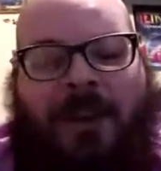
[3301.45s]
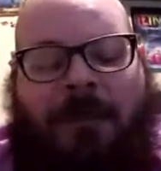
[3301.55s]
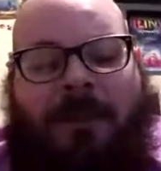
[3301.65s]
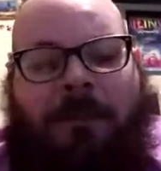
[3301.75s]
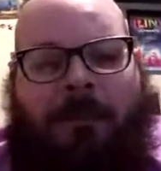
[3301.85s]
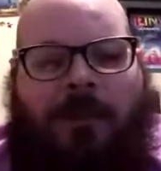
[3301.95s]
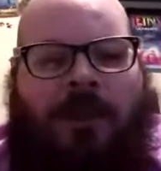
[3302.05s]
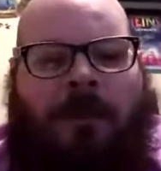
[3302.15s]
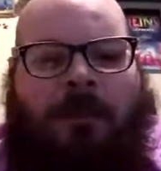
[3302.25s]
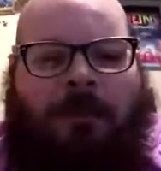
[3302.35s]

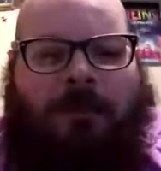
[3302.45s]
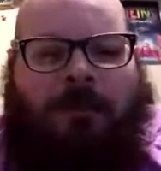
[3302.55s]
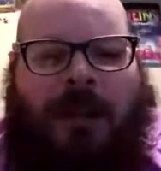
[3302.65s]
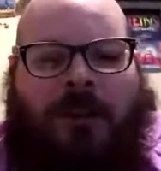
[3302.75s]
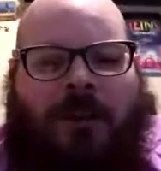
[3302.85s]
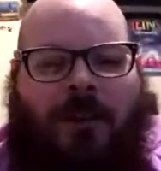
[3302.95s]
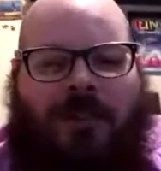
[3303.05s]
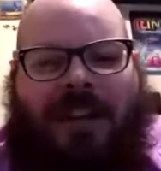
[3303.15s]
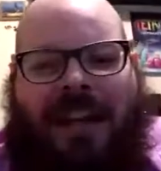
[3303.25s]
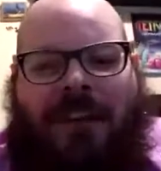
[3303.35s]
some
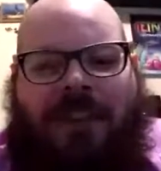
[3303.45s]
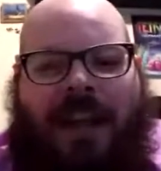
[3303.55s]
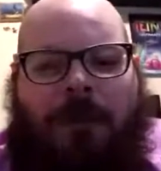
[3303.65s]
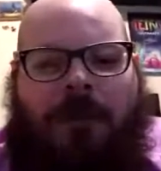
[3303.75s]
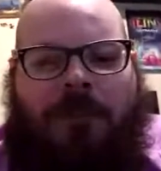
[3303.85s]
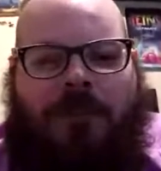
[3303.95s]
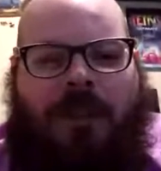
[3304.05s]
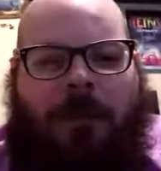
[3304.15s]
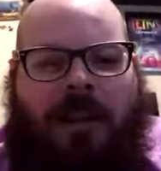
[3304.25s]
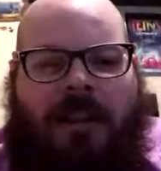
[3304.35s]
miracle is going to have to happen for
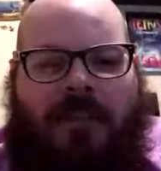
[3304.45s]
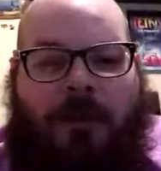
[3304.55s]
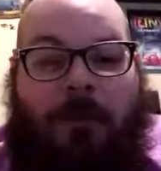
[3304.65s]
somebody at